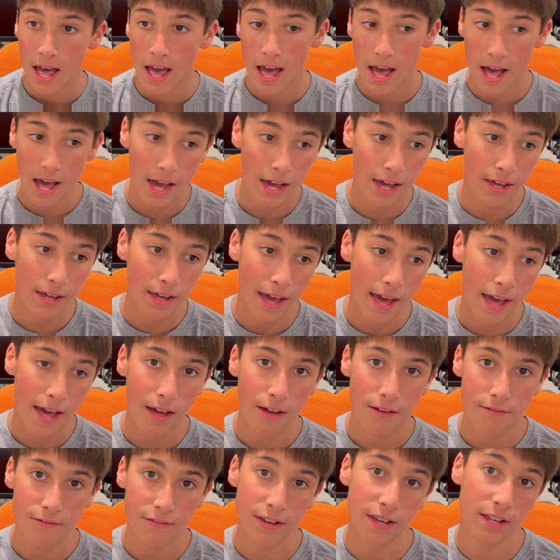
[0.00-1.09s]
I
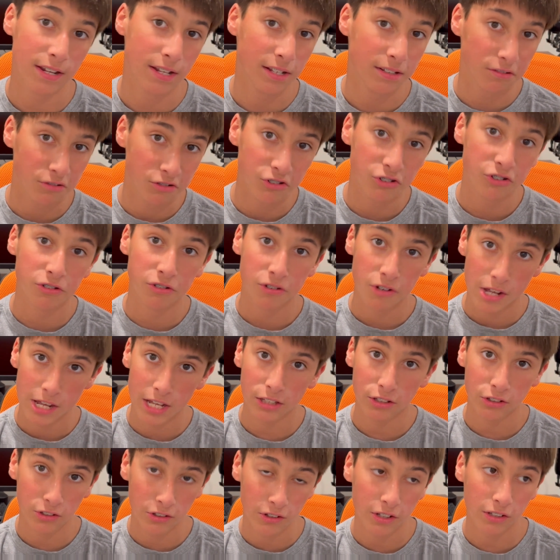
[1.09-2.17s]
have, and
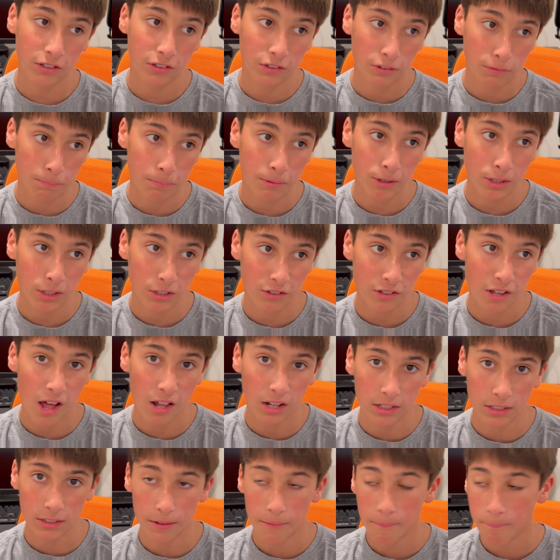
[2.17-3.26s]
it's pretty
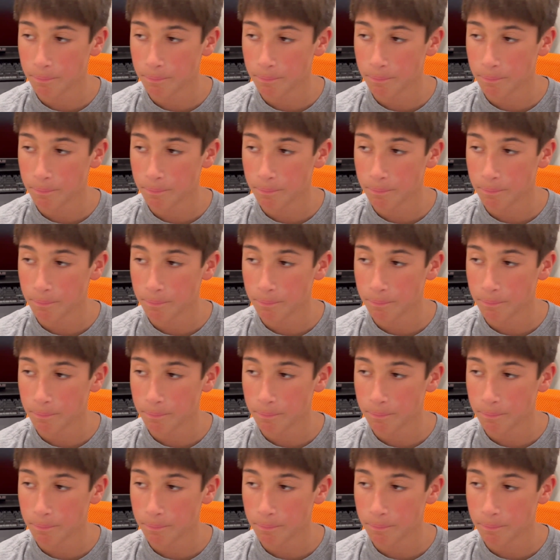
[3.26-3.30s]
solid.